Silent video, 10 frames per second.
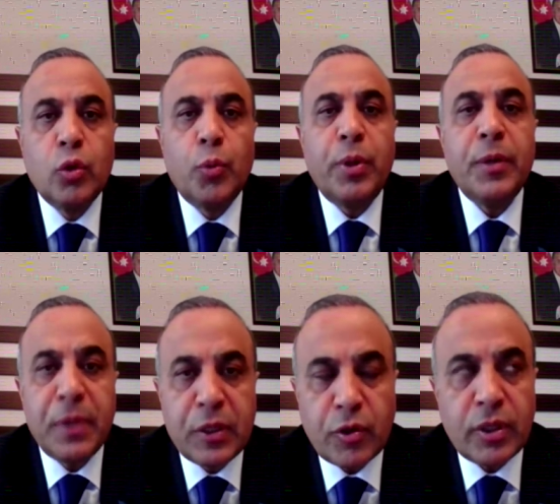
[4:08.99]
to
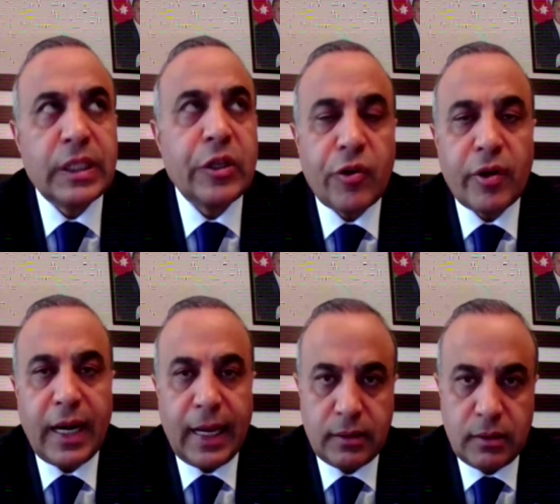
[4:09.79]
perpetrate
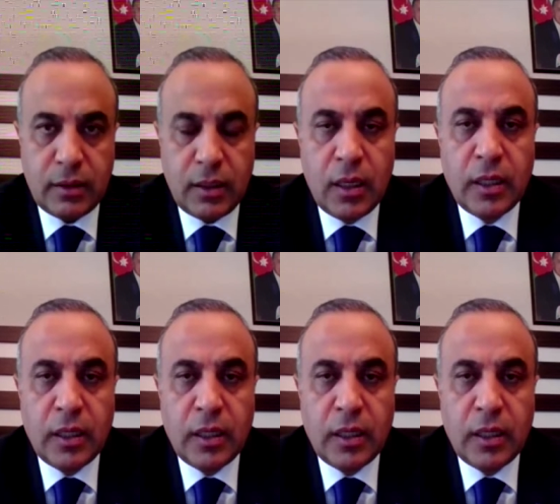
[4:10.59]
terror act.